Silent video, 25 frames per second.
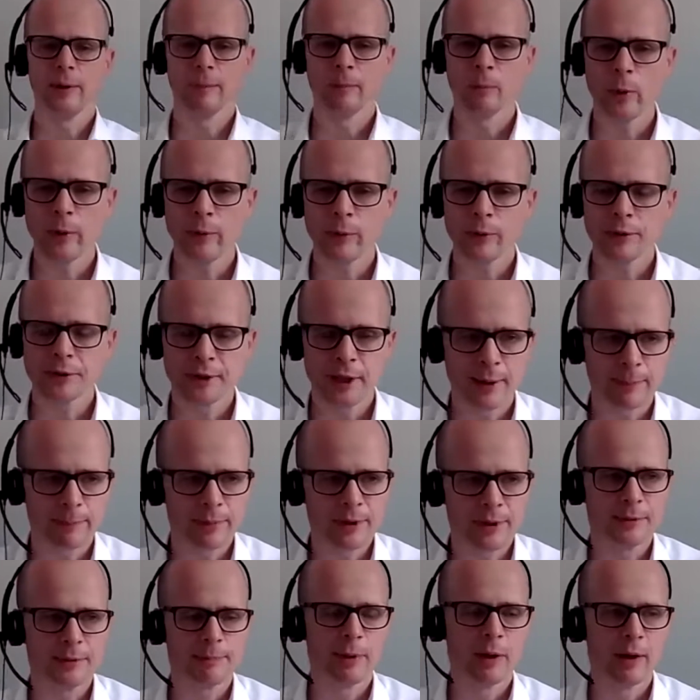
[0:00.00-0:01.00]
we were
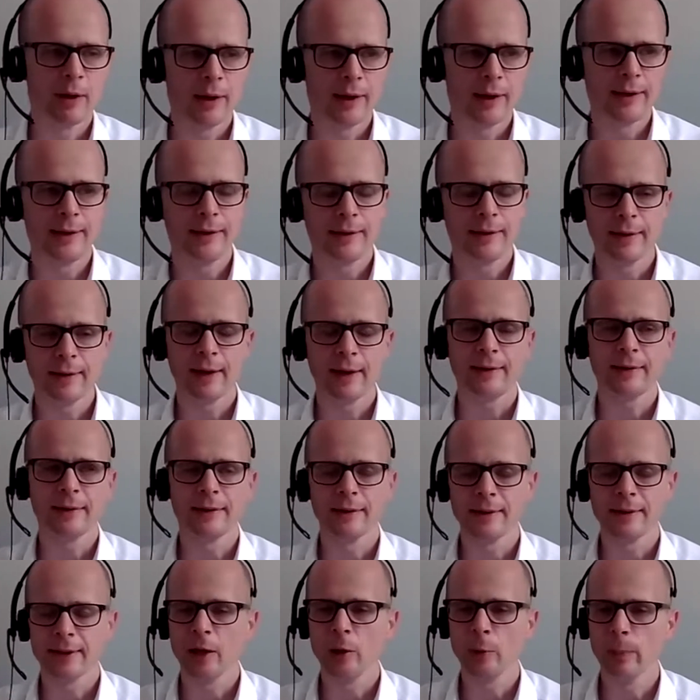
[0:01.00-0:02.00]
established by Nathan
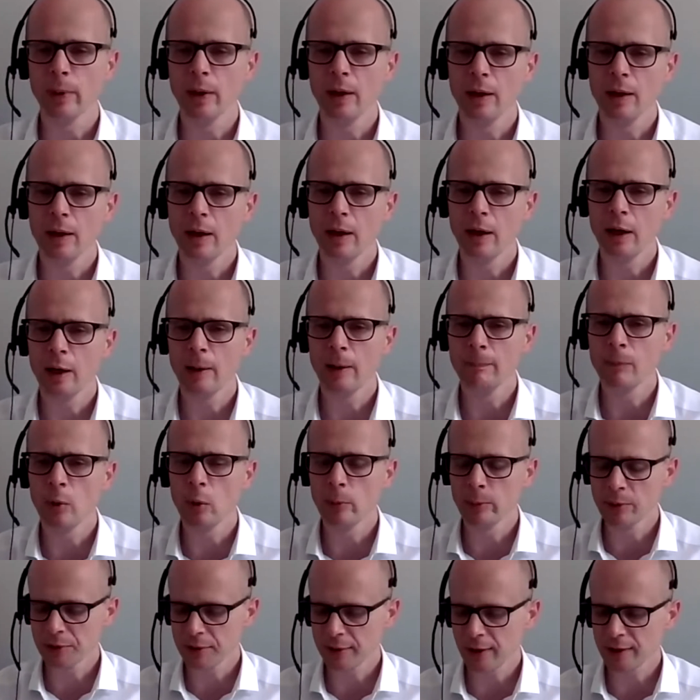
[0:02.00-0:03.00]
Gelber
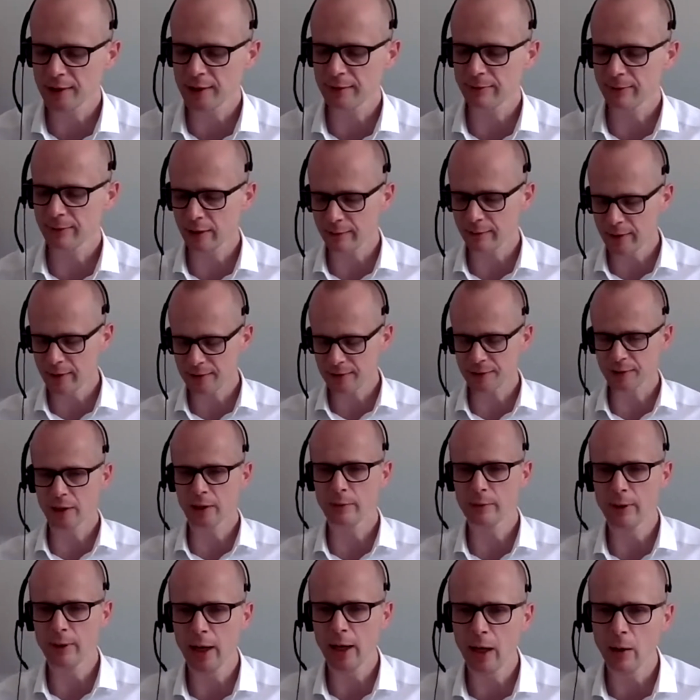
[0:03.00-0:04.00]
almost 35 years ago
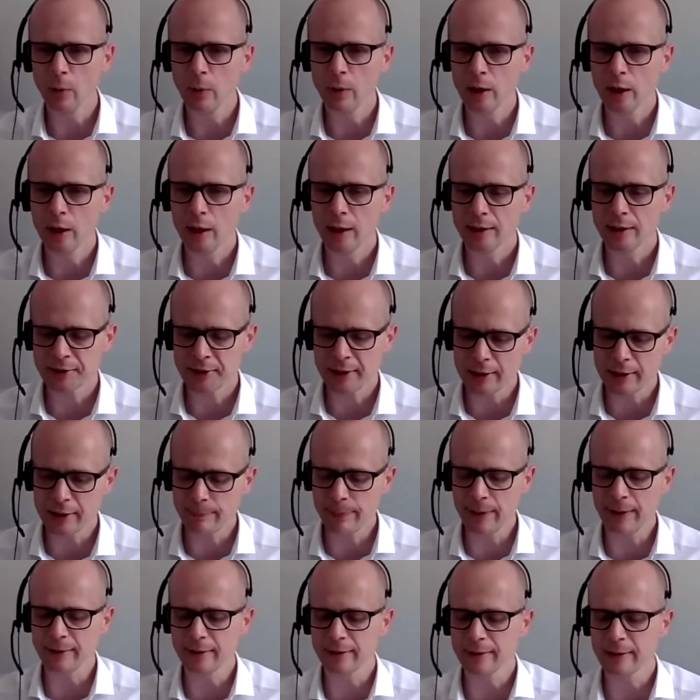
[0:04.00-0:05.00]
now as an
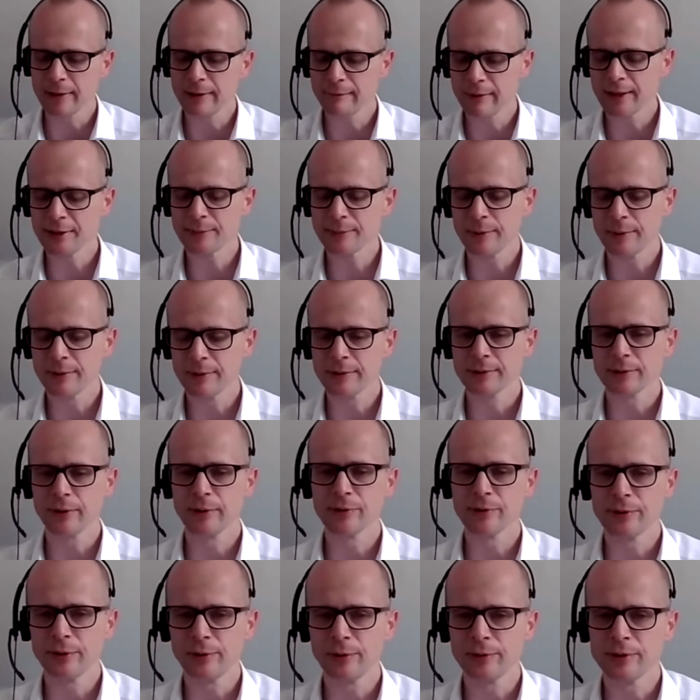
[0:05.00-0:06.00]
independent investment
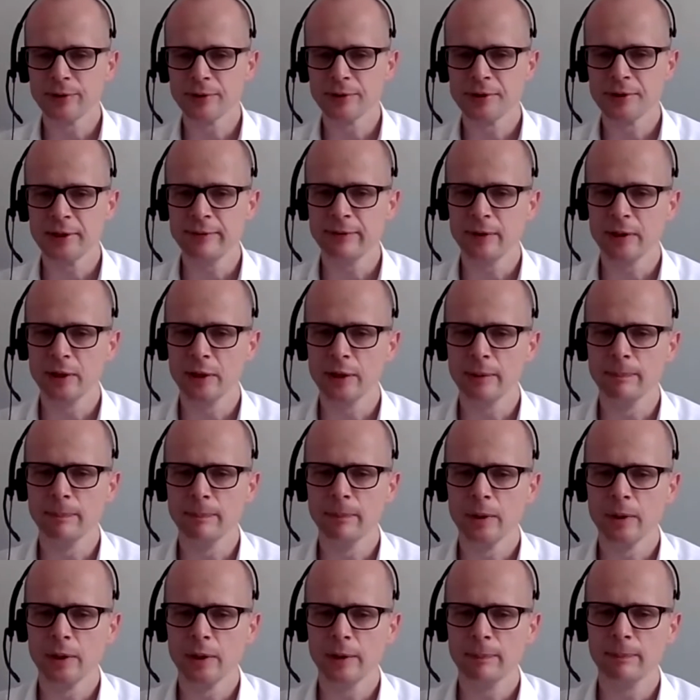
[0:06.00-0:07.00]
consultancy firm.
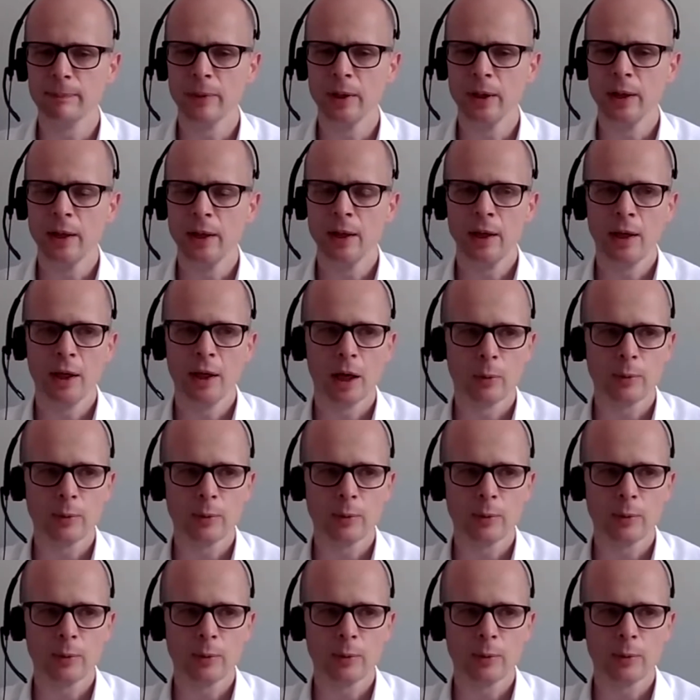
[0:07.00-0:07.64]
We